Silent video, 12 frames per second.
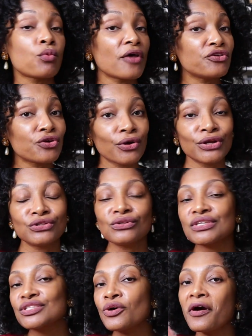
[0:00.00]
whether you're going to do
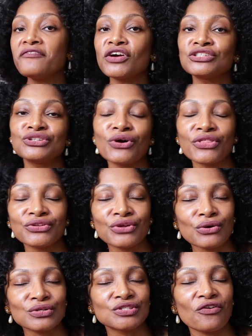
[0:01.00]
the sewing version or the
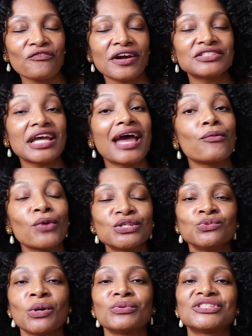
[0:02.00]
no sew version, and
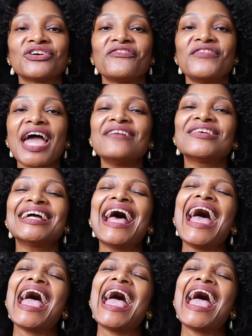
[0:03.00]
which one was your favorite.